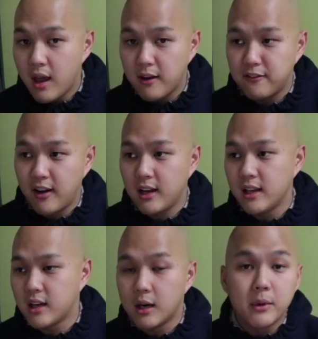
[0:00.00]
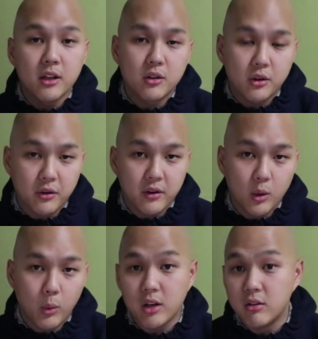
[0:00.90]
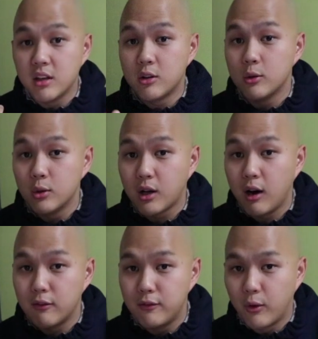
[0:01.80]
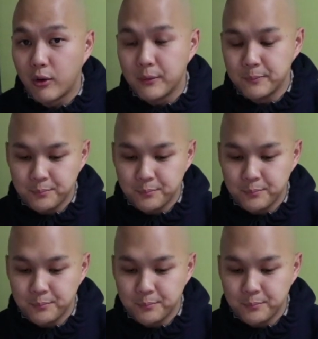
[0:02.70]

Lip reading: and finally coming into Korea, what you need to look out for.